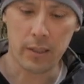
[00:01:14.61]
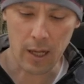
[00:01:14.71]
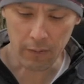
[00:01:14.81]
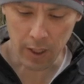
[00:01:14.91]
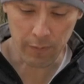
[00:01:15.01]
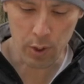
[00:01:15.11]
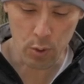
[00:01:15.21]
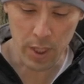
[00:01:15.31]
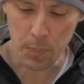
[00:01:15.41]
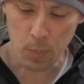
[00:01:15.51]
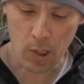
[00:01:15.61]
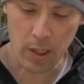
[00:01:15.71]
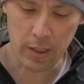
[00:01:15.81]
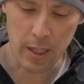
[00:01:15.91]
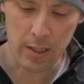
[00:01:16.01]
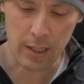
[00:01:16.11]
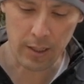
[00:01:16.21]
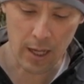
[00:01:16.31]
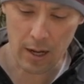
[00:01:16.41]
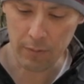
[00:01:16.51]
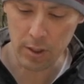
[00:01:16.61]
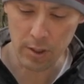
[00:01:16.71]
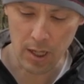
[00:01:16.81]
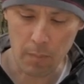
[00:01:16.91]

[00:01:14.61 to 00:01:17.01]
They have kind of a unique product in that they have these